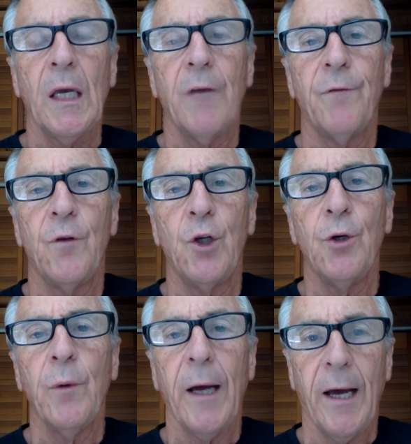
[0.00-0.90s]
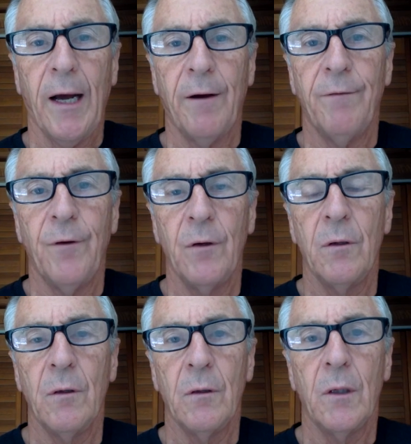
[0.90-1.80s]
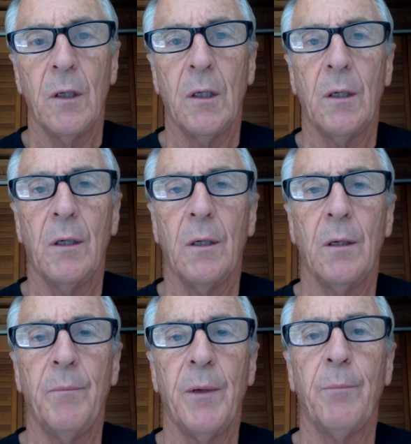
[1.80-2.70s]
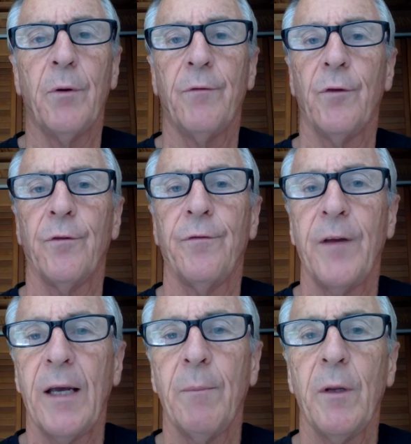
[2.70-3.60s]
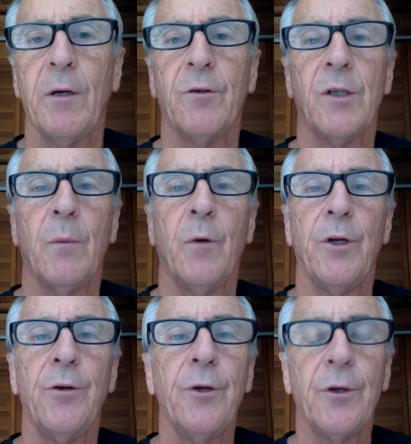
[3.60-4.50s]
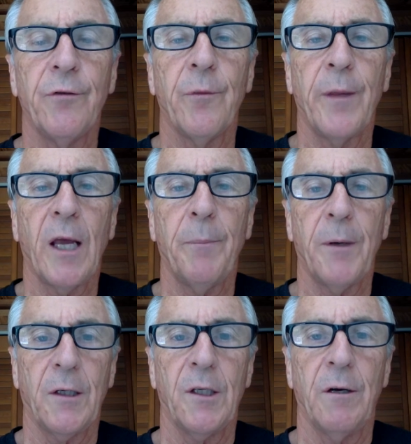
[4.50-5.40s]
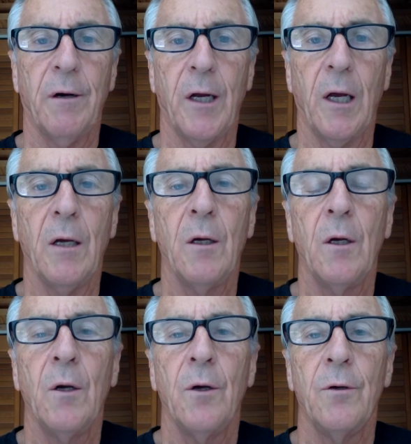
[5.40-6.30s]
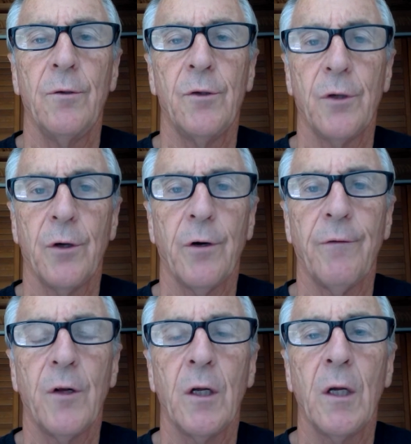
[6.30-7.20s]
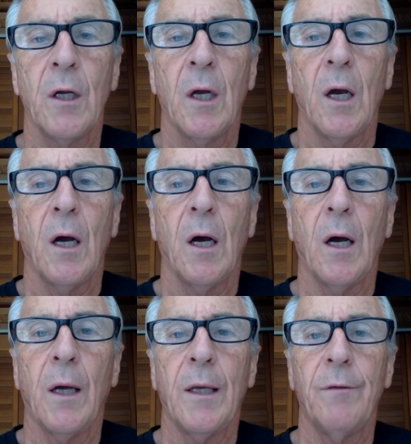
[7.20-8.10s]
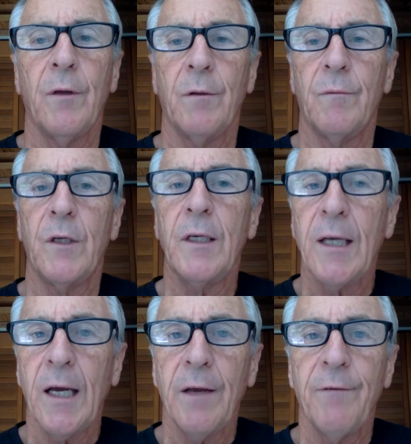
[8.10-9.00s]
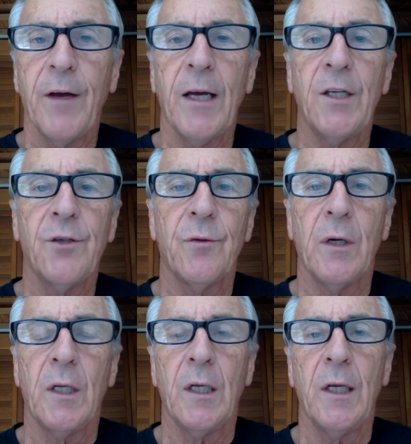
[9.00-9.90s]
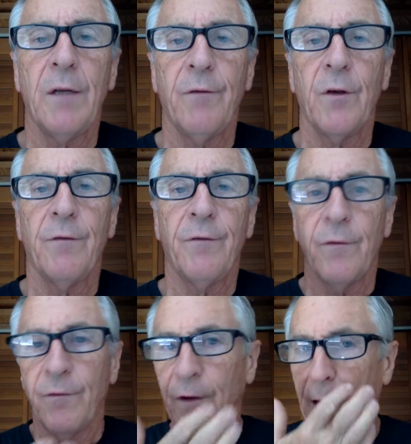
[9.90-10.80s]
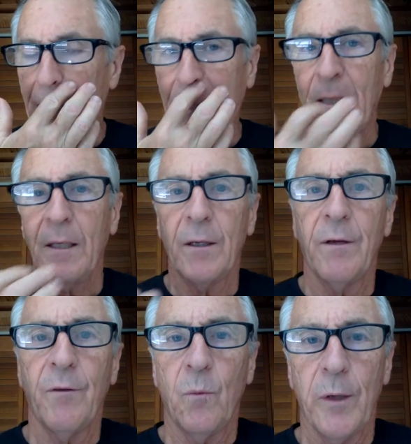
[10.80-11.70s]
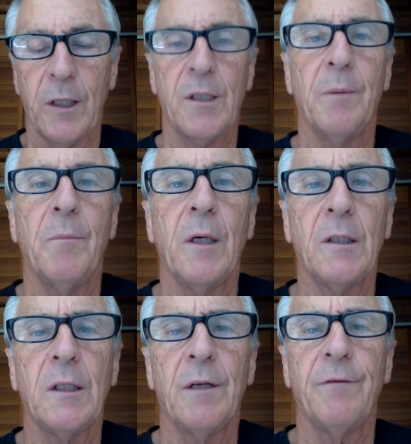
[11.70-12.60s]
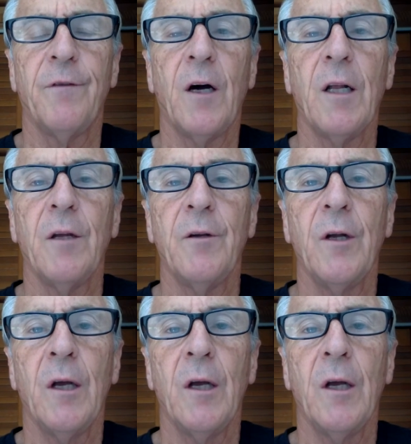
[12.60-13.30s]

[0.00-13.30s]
If you have a member of your family or someone you knew from the Apex area who served in the D-Day invasion or in any of the fighting in the weeks and months that followed,